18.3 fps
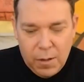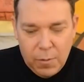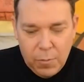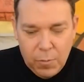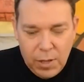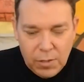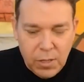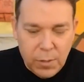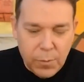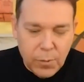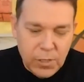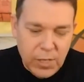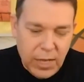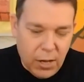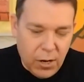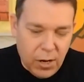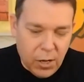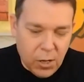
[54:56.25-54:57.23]
Oh, well, I'll
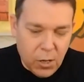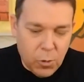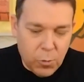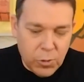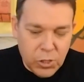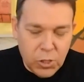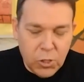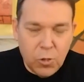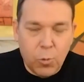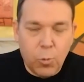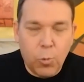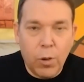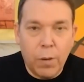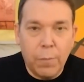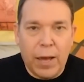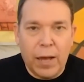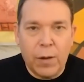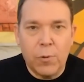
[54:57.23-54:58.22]
double down. I'll go with two
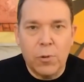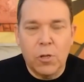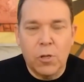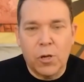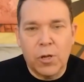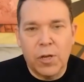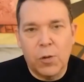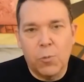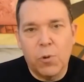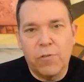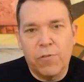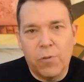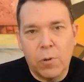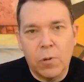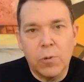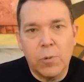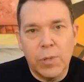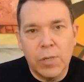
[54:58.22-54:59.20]
one backward looking and
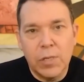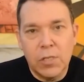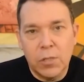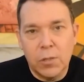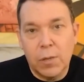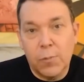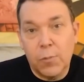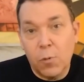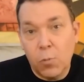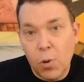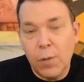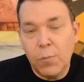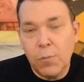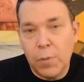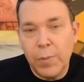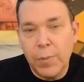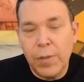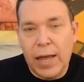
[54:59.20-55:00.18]
one forward. So, number
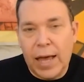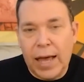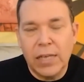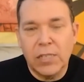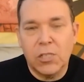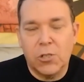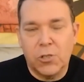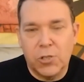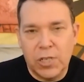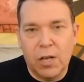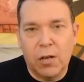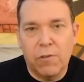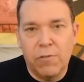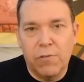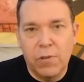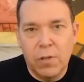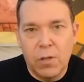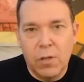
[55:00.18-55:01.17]
one would be to ask
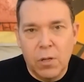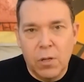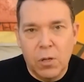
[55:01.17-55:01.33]
yourself,